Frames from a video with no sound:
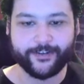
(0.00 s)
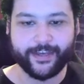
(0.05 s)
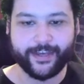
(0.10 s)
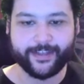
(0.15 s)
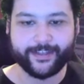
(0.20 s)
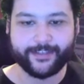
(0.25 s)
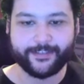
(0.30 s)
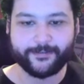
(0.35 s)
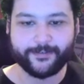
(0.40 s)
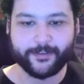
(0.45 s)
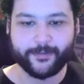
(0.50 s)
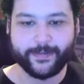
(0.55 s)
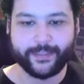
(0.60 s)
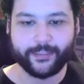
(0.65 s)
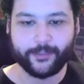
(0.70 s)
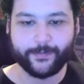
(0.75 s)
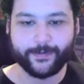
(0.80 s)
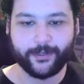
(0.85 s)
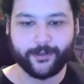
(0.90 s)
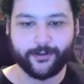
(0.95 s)
And this one's going to be a
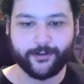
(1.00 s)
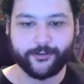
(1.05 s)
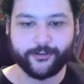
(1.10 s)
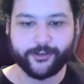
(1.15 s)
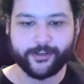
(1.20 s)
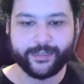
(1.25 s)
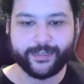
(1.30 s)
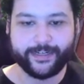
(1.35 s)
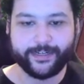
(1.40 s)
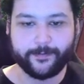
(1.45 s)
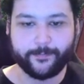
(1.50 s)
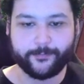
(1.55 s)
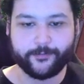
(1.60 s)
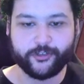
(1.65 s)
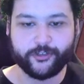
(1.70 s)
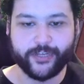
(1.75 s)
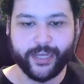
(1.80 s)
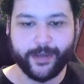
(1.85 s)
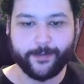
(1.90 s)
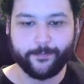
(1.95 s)
little bit harder. You're going to need a
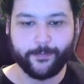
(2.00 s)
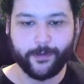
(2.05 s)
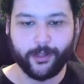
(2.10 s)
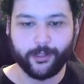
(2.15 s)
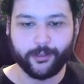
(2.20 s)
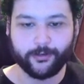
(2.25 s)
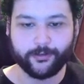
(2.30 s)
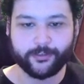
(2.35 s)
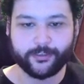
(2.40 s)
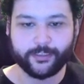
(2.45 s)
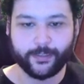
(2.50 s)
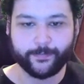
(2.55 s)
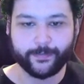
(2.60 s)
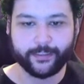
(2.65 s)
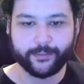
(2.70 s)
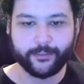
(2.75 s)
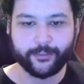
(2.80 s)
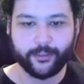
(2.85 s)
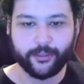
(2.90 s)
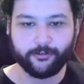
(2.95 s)
jet ball or
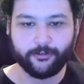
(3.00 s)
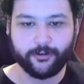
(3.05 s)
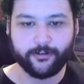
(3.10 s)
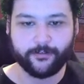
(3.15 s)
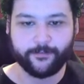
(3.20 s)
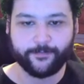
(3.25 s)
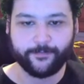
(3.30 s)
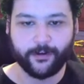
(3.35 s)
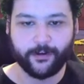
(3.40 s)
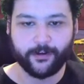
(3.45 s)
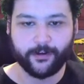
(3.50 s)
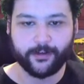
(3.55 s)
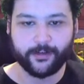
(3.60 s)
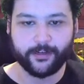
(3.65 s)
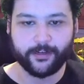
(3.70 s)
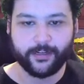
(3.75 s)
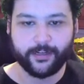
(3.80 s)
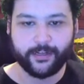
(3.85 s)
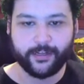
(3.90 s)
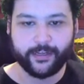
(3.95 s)
something to throw it far
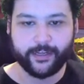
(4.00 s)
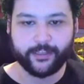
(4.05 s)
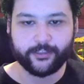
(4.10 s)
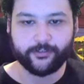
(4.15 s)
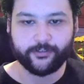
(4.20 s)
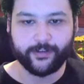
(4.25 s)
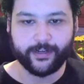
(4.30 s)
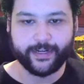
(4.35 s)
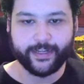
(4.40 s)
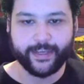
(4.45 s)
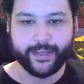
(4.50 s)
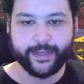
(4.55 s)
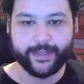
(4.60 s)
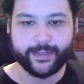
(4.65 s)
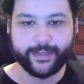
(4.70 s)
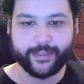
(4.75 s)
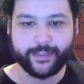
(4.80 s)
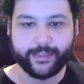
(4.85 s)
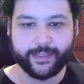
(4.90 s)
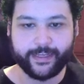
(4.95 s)
and try to hit
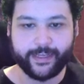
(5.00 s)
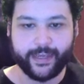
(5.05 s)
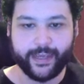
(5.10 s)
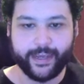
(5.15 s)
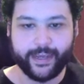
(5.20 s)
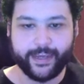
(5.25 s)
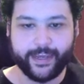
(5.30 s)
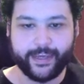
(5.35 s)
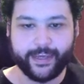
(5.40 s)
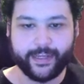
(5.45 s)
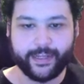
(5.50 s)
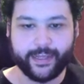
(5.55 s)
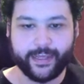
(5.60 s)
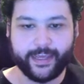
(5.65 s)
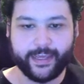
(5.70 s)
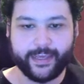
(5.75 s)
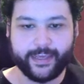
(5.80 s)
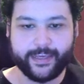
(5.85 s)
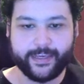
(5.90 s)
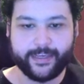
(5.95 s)
it. It
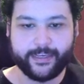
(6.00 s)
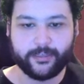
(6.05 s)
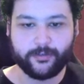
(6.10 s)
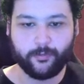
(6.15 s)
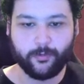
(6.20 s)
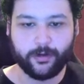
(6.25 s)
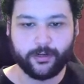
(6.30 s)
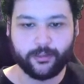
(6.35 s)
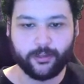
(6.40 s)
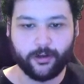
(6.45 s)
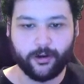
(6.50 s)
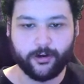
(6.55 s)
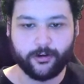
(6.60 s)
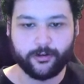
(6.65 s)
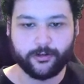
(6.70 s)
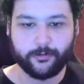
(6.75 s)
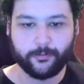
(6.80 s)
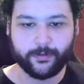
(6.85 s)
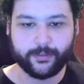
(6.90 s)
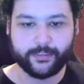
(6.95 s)
is one of the
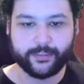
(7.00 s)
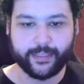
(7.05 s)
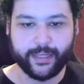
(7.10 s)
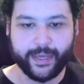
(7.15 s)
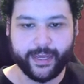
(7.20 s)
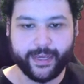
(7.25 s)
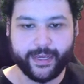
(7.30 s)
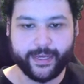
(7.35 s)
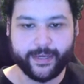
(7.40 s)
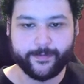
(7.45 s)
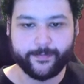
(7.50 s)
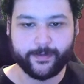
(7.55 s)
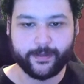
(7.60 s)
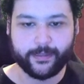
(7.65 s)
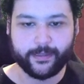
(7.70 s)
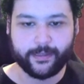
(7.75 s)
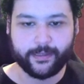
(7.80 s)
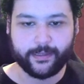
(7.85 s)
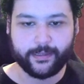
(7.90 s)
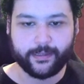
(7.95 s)
harder ones to aim.
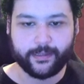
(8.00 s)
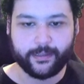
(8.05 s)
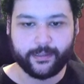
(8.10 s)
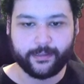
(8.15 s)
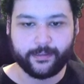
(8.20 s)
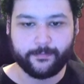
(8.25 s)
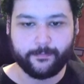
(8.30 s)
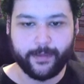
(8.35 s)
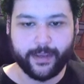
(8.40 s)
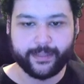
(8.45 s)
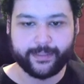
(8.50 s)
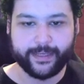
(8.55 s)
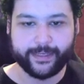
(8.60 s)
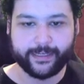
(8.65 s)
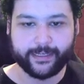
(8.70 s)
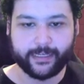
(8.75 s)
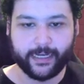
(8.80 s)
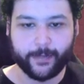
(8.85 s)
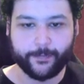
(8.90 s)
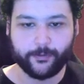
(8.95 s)
May take
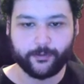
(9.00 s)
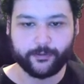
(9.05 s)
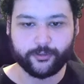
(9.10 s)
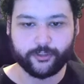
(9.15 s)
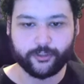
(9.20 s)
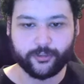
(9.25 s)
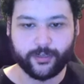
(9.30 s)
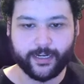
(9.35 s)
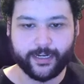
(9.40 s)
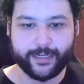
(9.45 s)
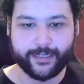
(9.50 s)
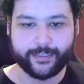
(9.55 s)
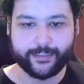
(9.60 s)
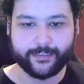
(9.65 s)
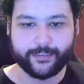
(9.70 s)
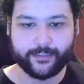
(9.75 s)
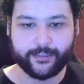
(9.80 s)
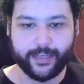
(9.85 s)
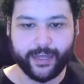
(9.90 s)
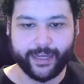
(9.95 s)
a couple of
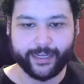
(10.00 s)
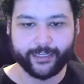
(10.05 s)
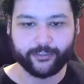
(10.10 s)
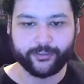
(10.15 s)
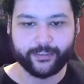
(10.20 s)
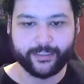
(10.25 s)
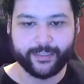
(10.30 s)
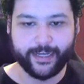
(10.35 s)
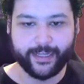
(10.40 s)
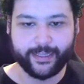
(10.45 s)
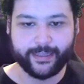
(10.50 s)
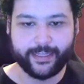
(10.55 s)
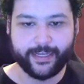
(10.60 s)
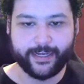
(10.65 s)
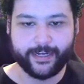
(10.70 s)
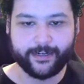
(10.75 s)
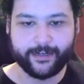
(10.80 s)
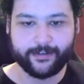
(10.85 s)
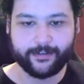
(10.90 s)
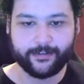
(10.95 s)
tries to actually get
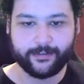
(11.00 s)
there.